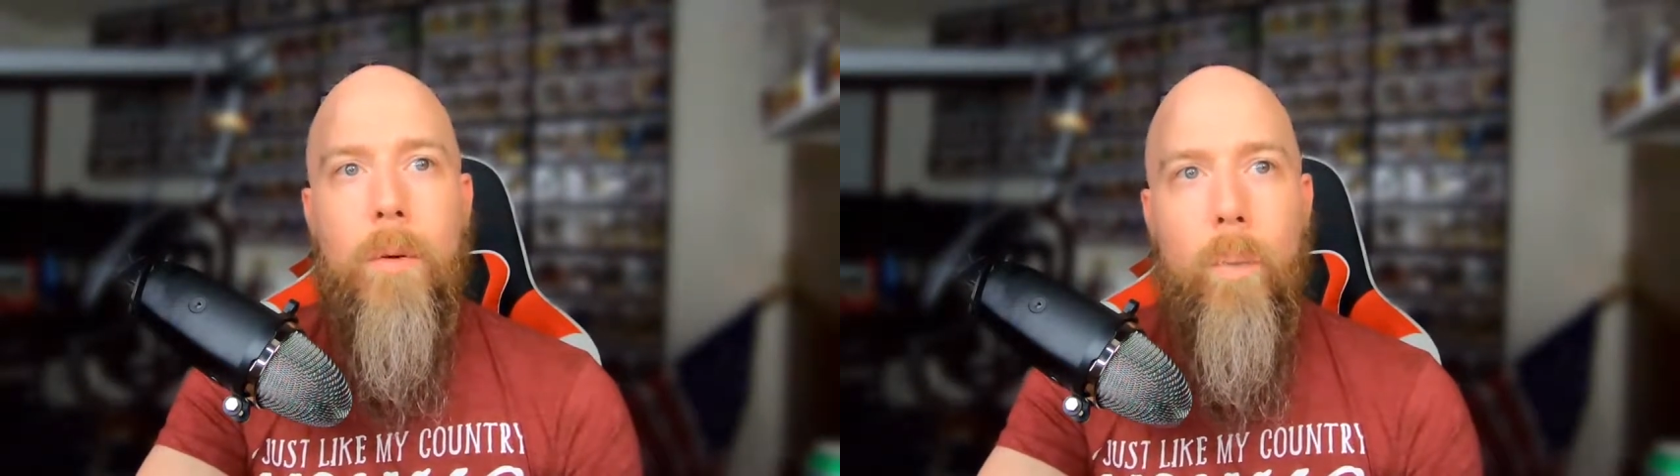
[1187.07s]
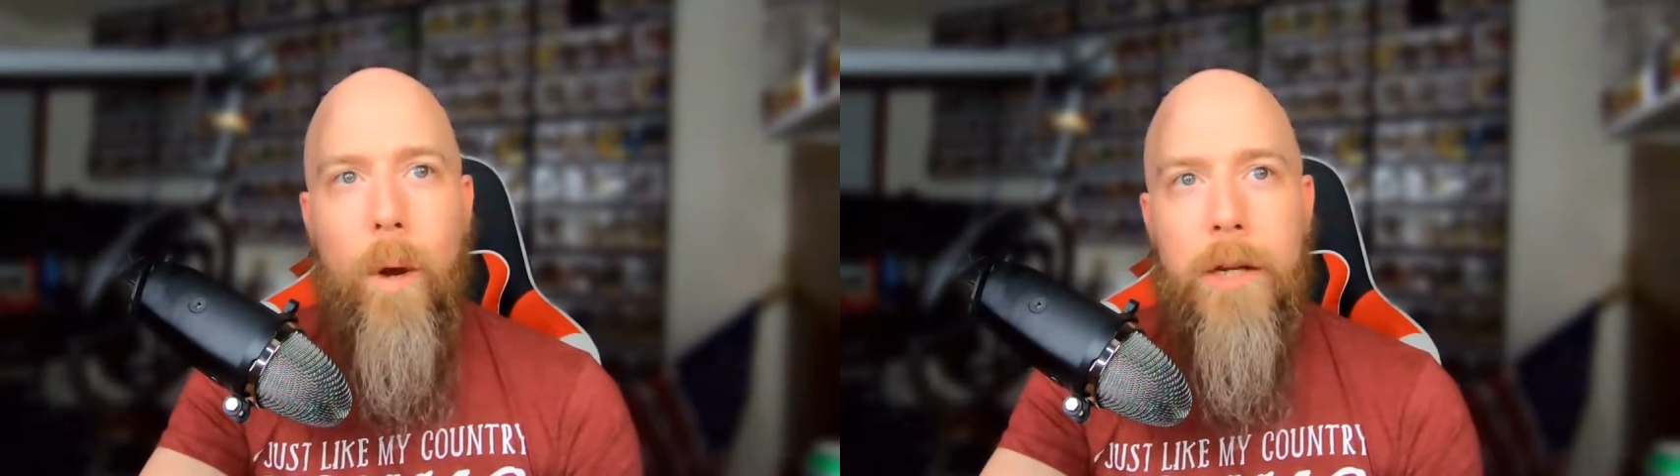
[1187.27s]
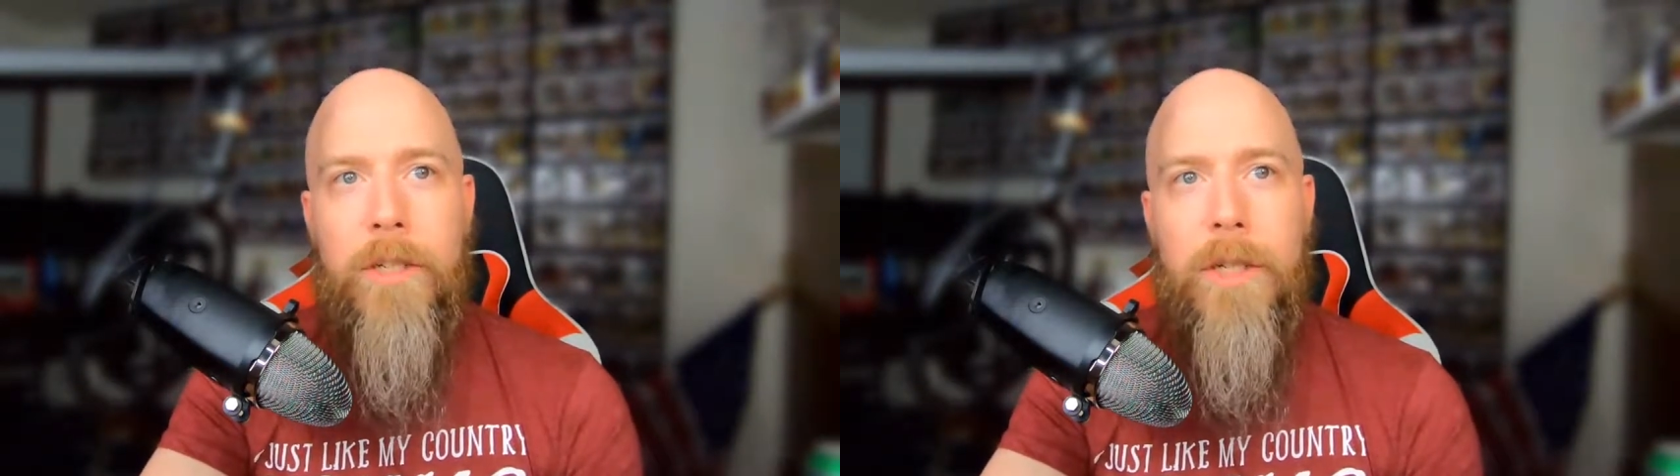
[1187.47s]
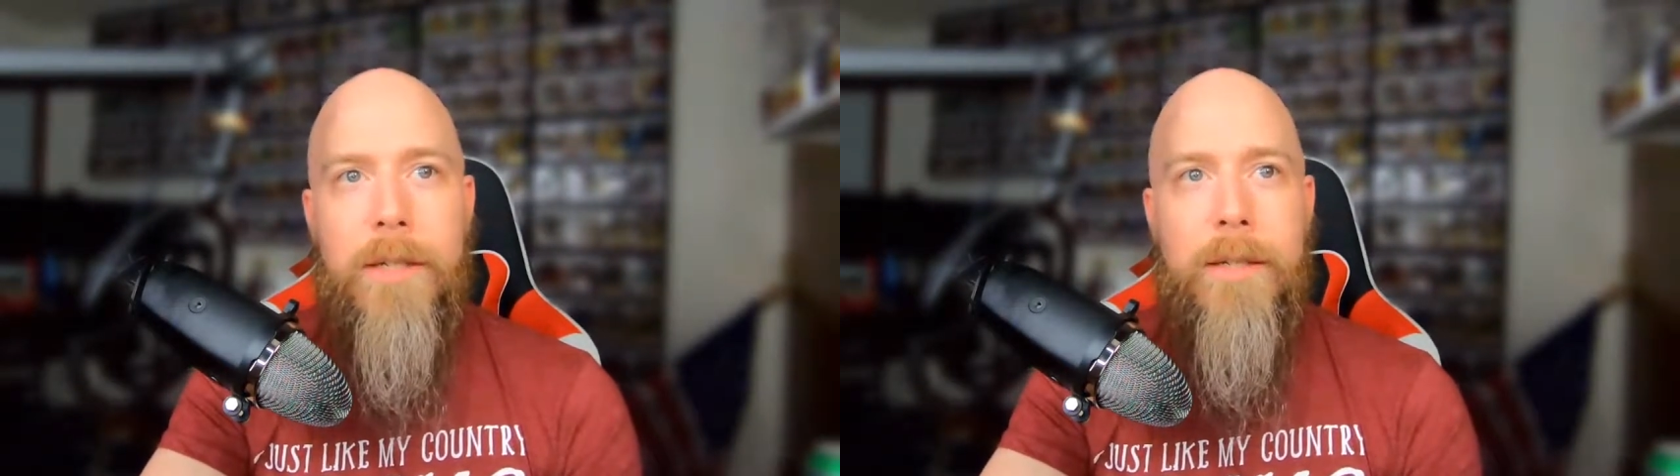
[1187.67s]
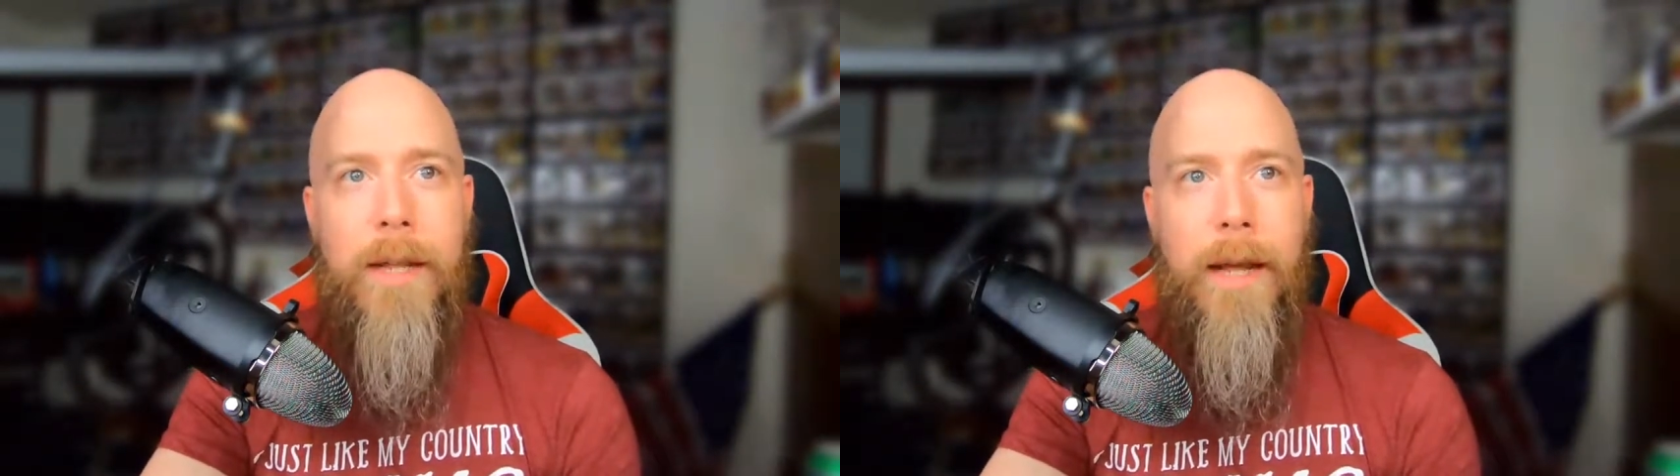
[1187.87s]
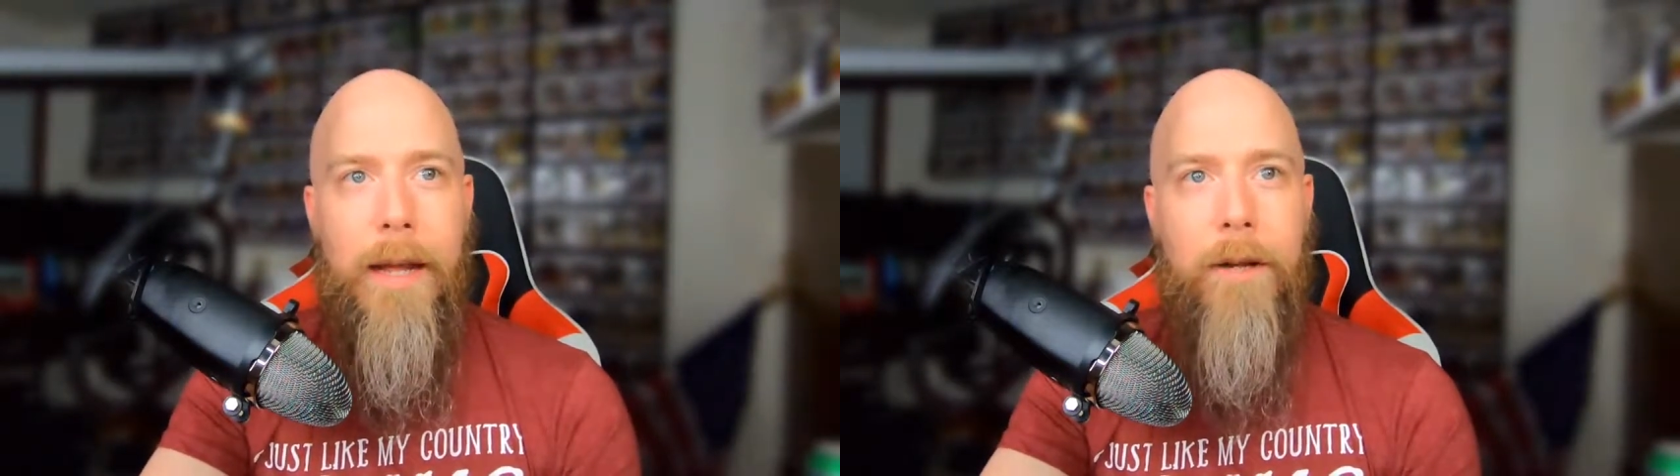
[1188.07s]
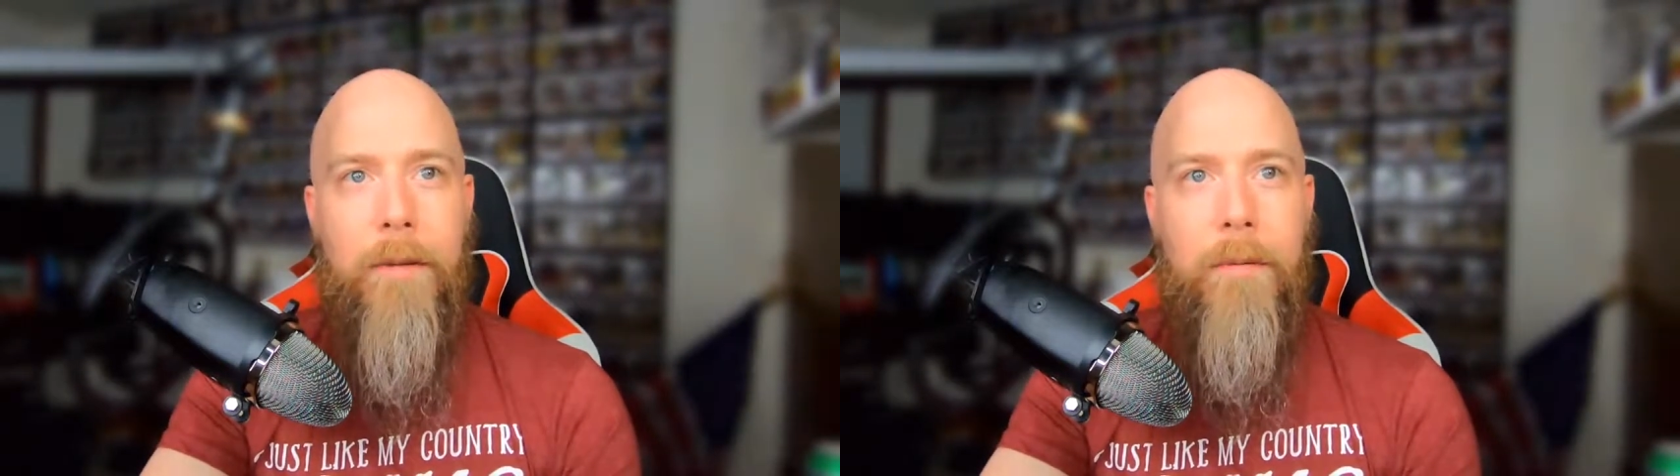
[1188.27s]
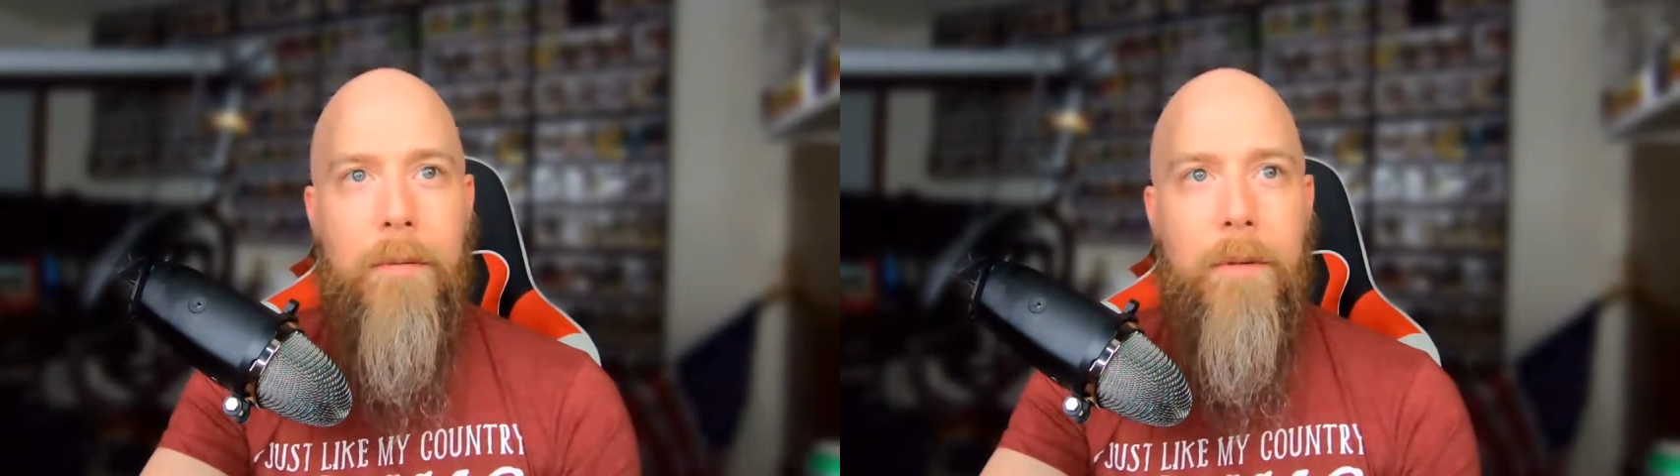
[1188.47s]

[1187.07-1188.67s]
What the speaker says: what she said,